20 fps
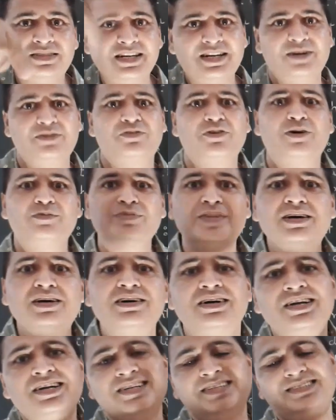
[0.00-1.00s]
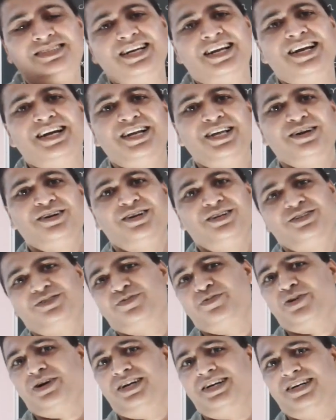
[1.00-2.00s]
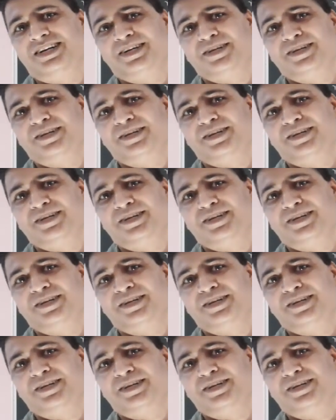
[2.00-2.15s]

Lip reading: second from the second equivalence point.